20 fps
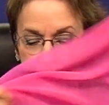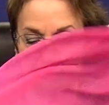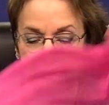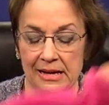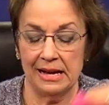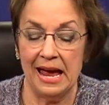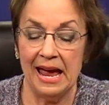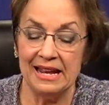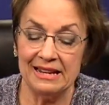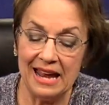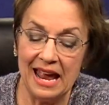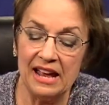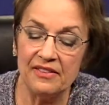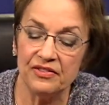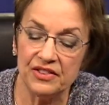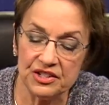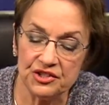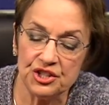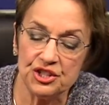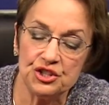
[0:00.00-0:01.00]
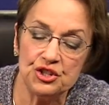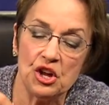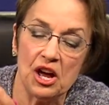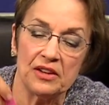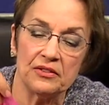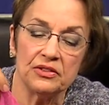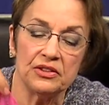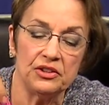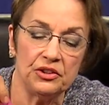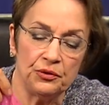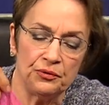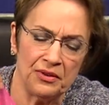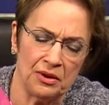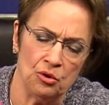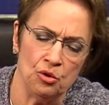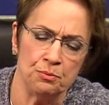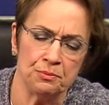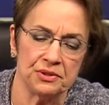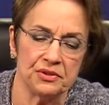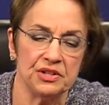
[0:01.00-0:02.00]
this is not,
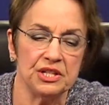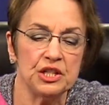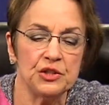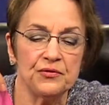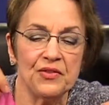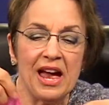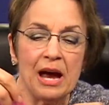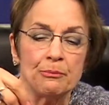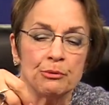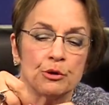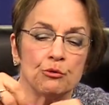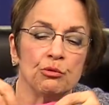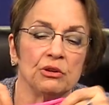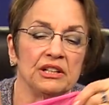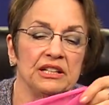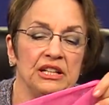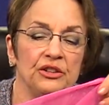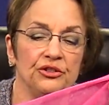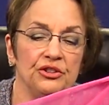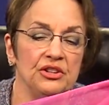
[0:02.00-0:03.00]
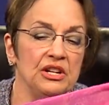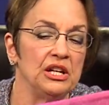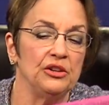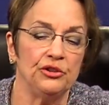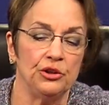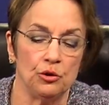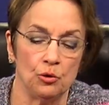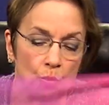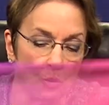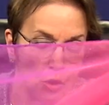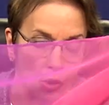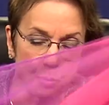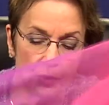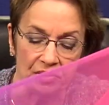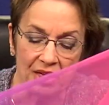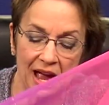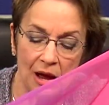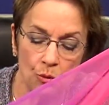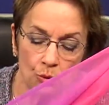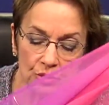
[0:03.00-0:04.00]
this fabric really isn't easy to work with.
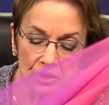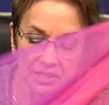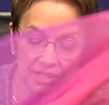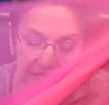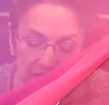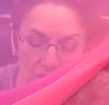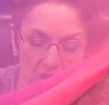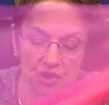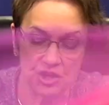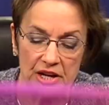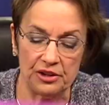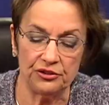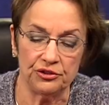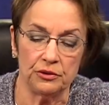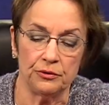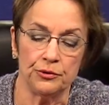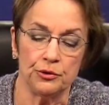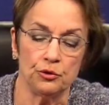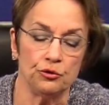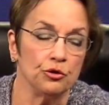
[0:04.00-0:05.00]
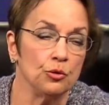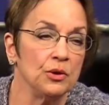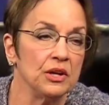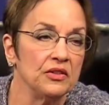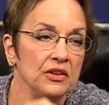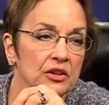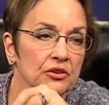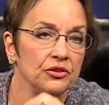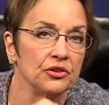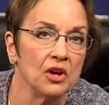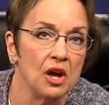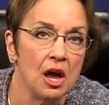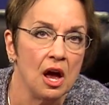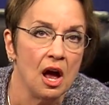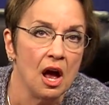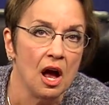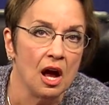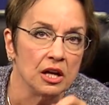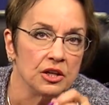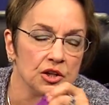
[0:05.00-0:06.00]
I wouldn't suggest if you're doing this,
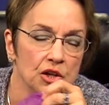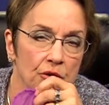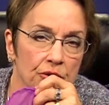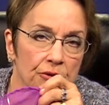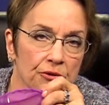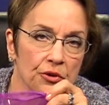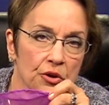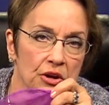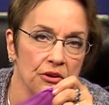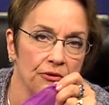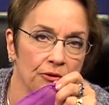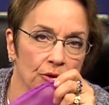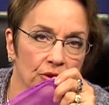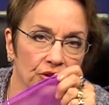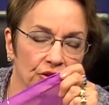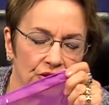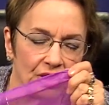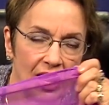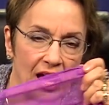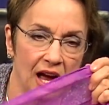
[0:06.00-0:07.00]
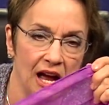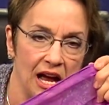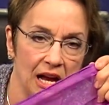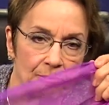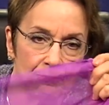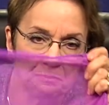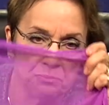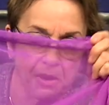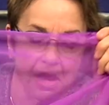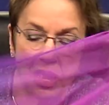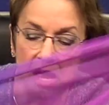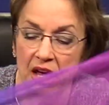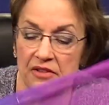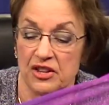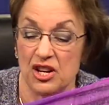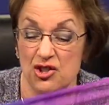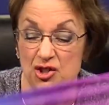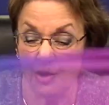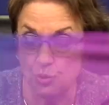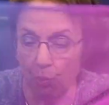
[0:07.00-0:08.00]
you know, the very first time
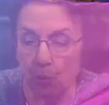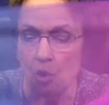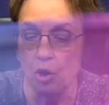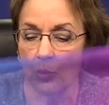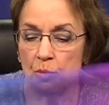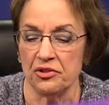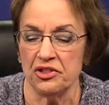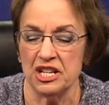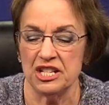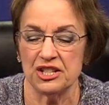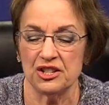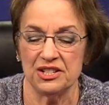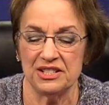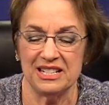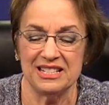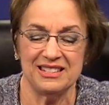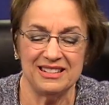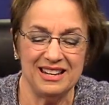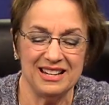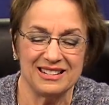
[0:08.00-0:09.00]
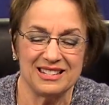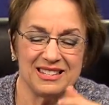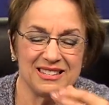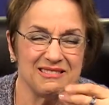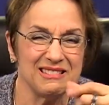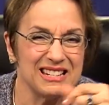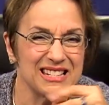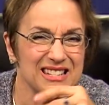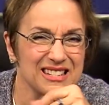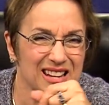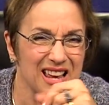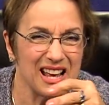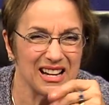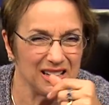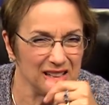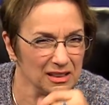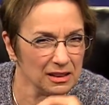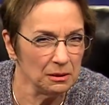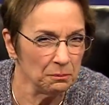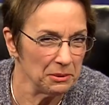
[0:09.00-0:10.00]
that you work with this, because it's kind of a
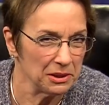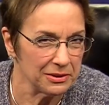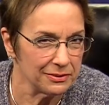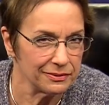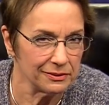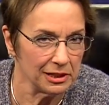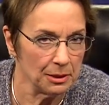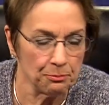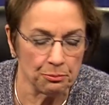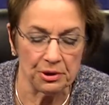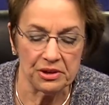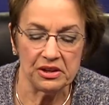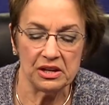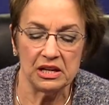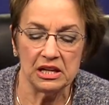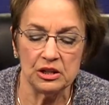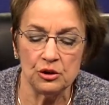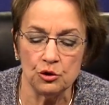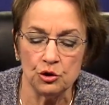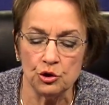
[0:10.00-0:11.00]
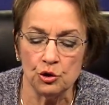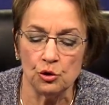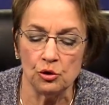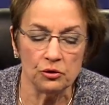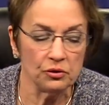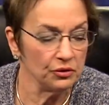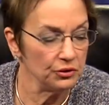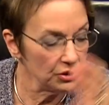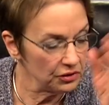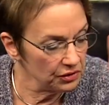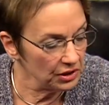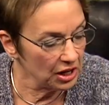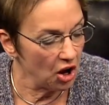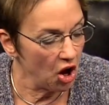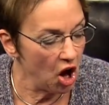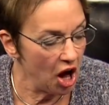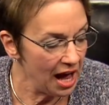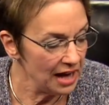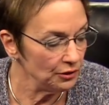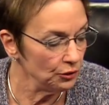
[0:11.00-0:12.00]
little bit slippery. The
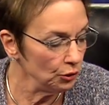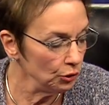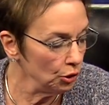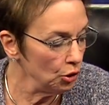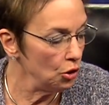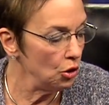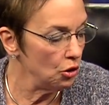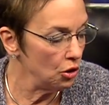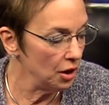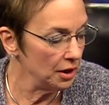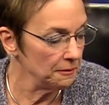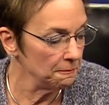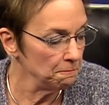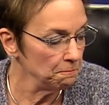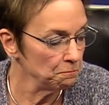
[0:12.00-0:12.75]
cotton lawn